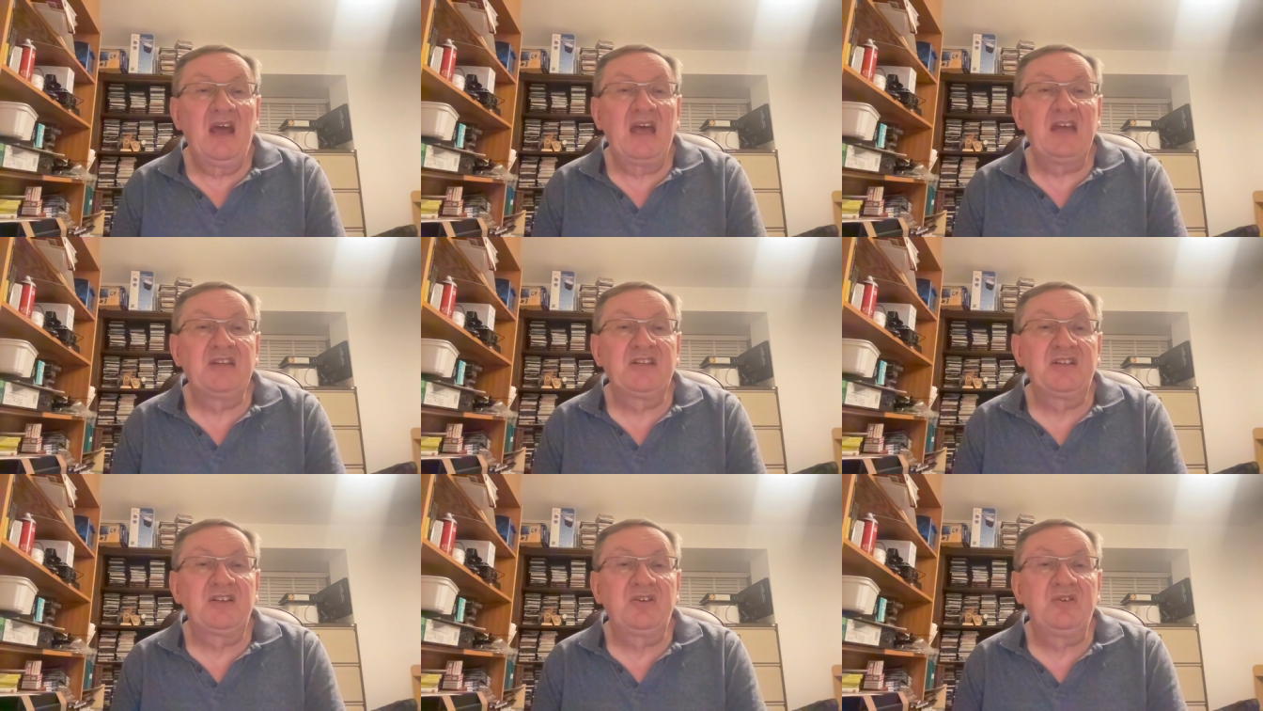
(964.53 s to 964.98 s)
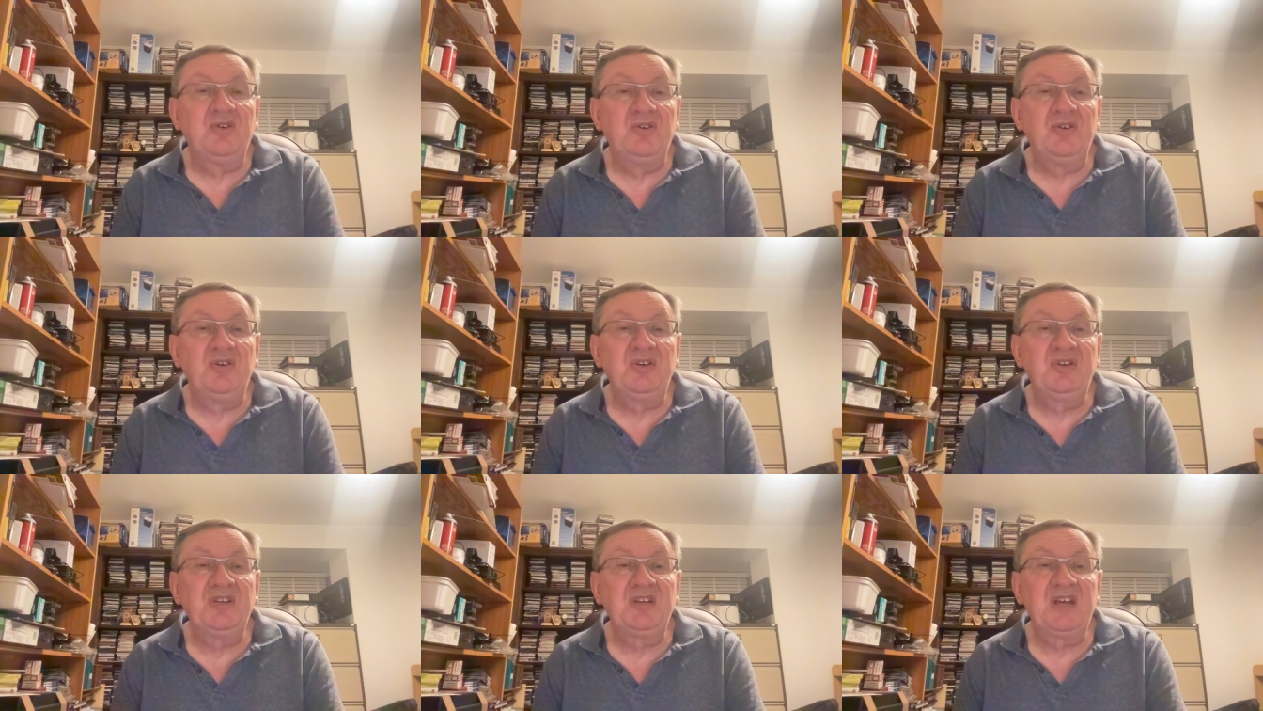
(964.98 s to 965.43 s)
as
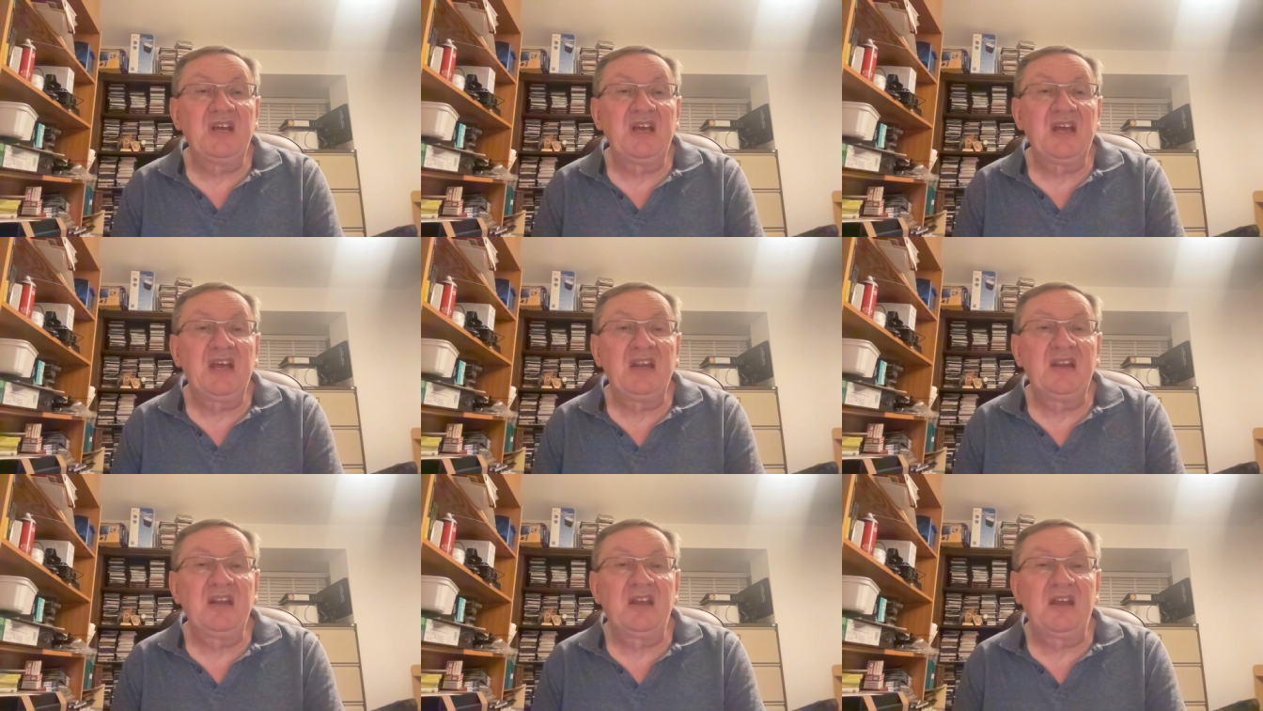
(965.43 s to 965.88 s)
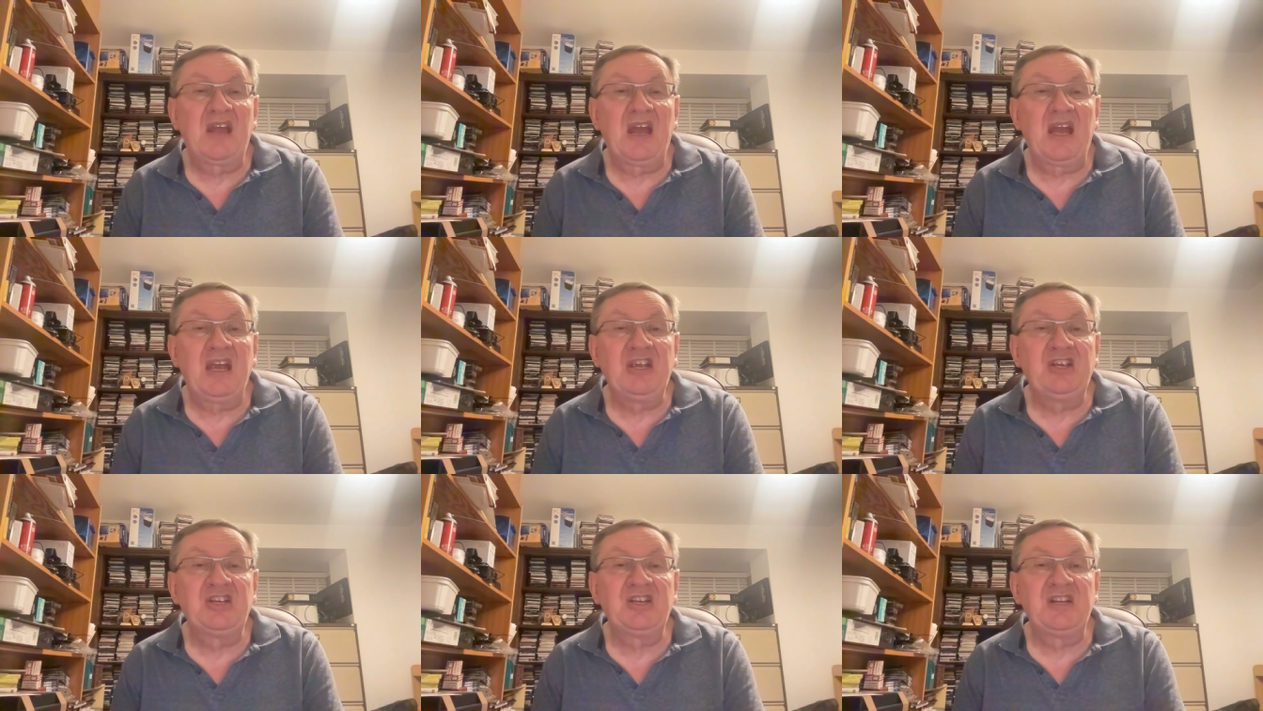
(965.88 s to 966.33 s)
good an
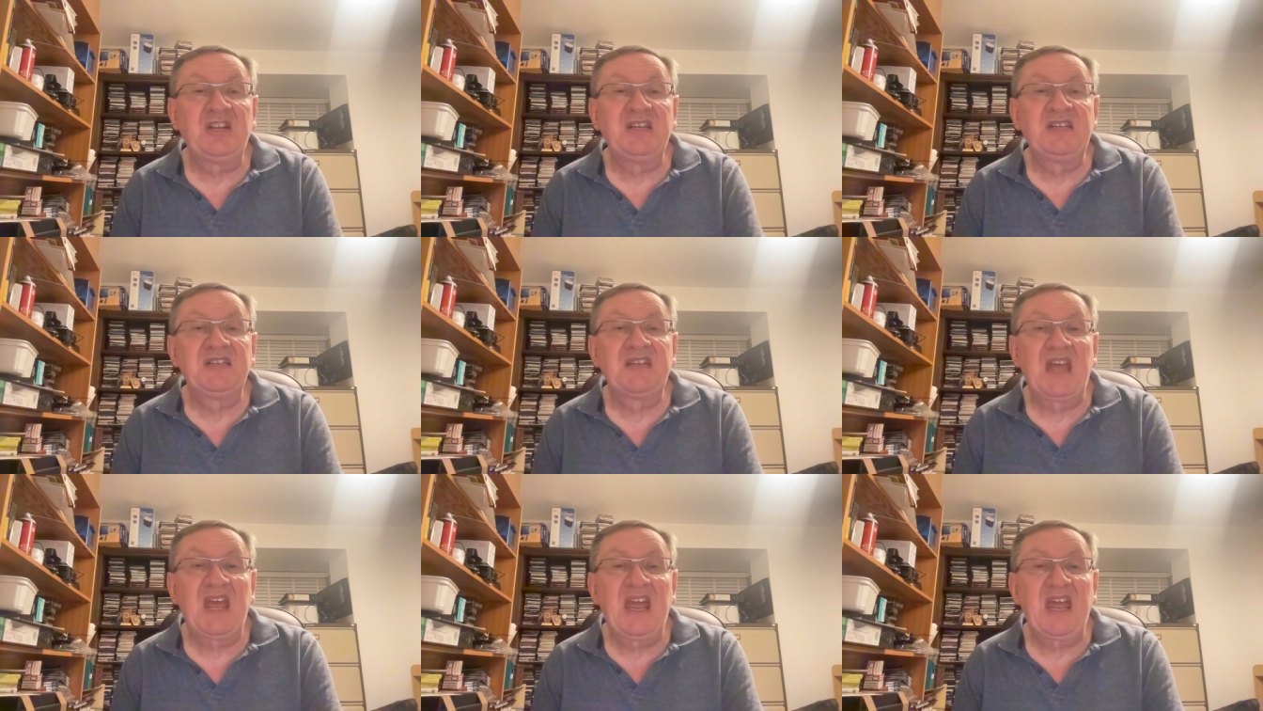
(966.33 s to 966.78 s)
occasion as